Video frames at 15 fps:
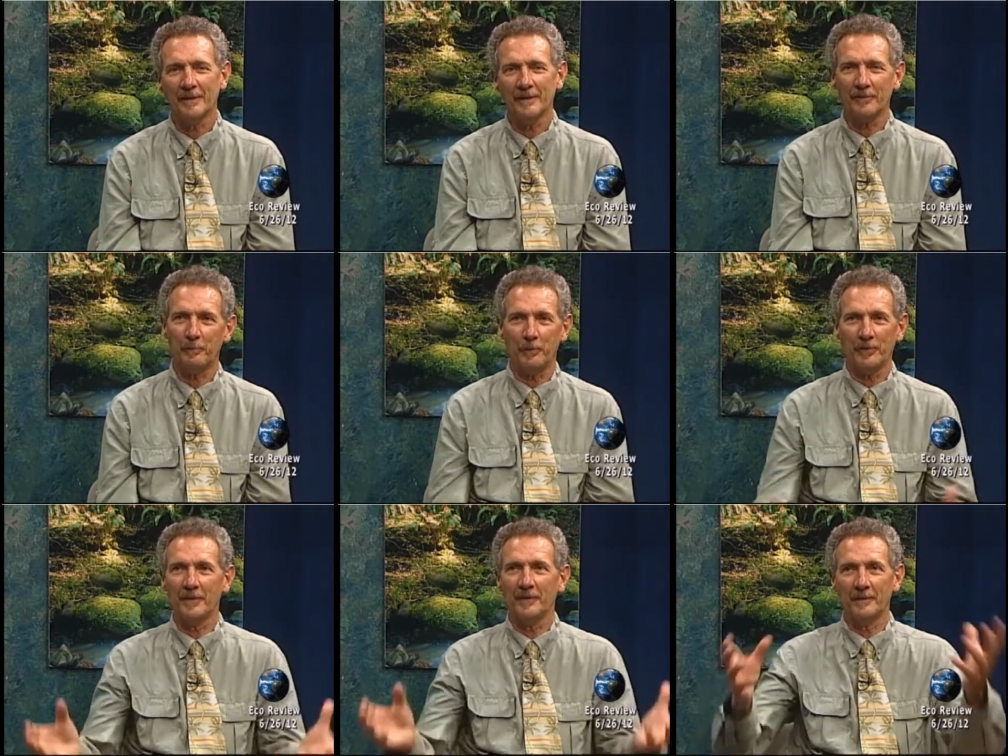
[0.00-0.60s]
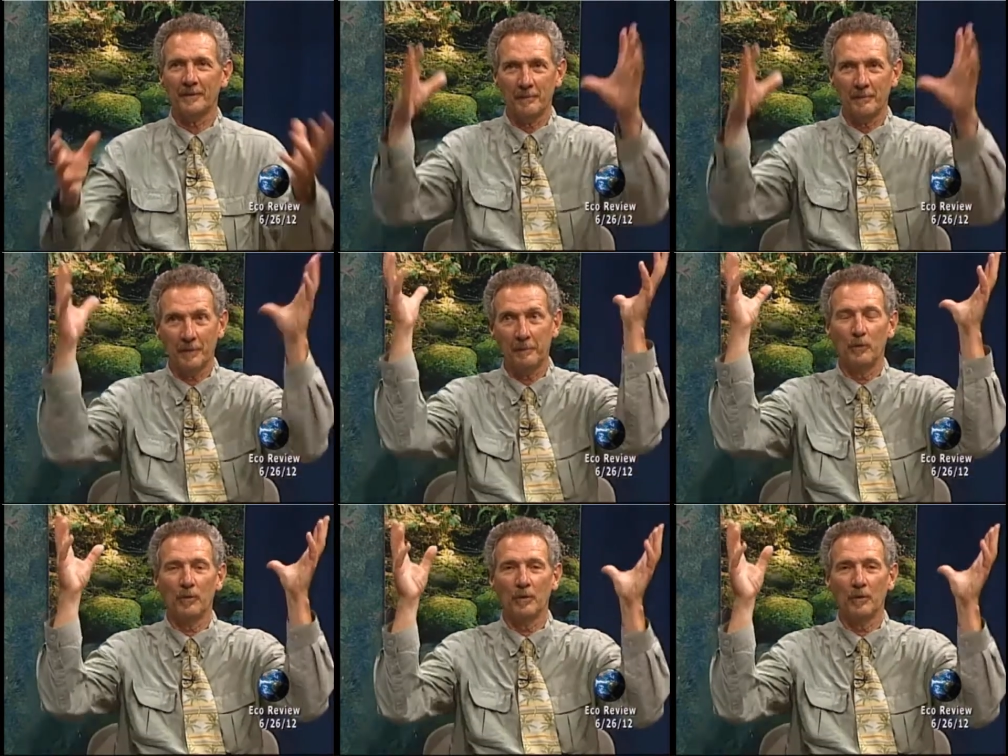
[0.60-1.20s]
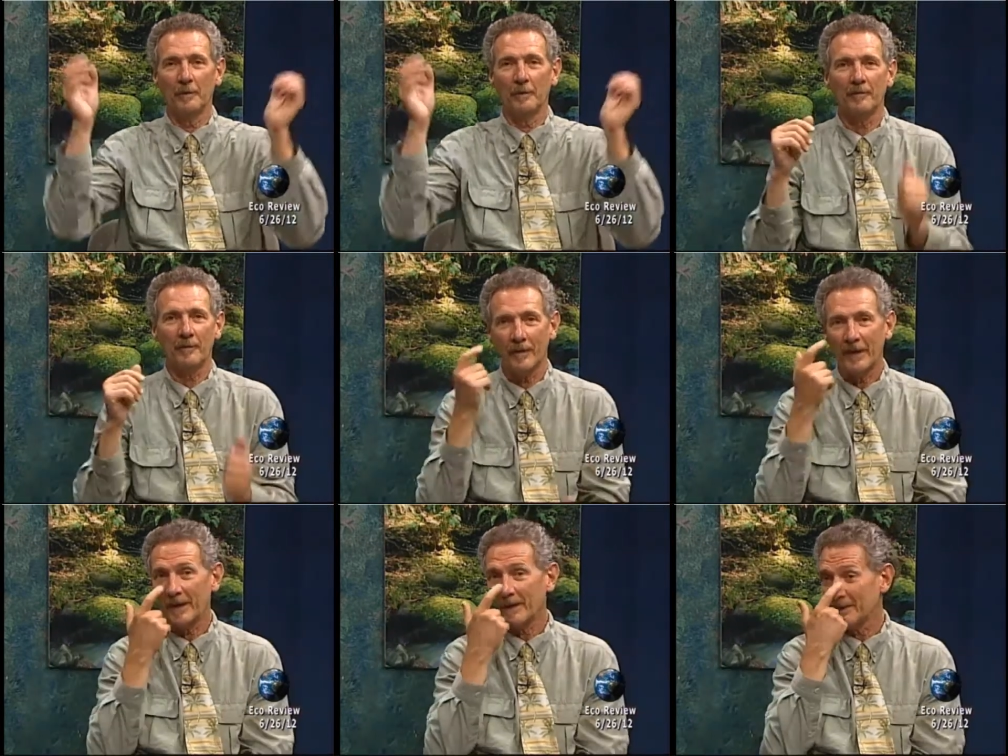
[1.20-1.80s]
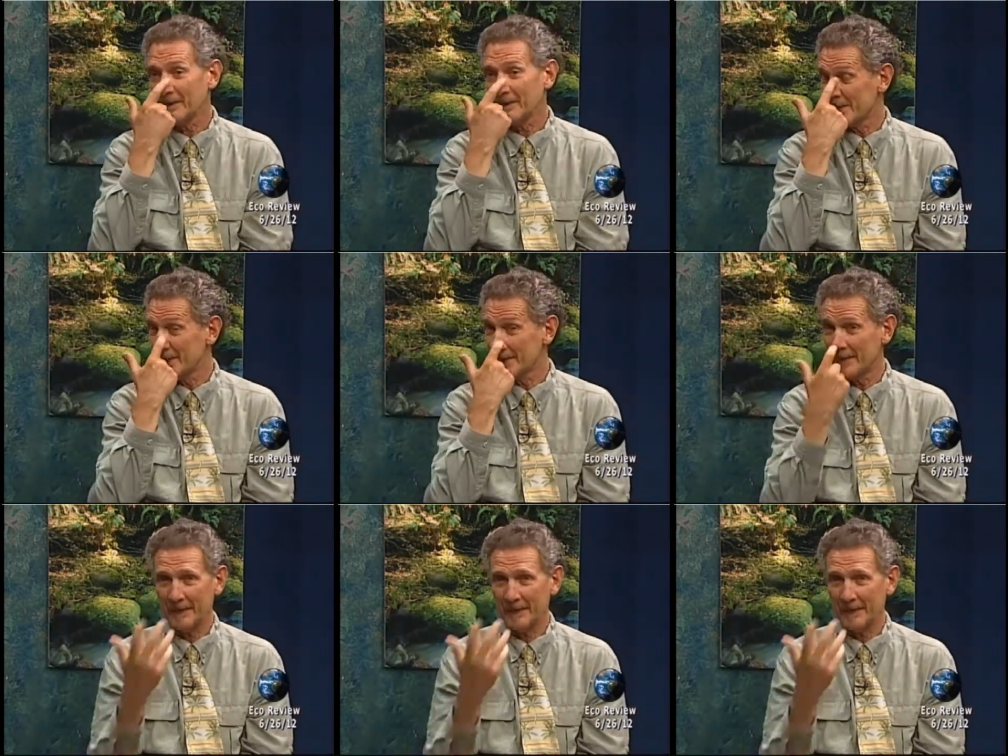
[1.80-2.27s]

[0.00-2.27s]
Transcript: Let's put the, the pool above ground. Is that,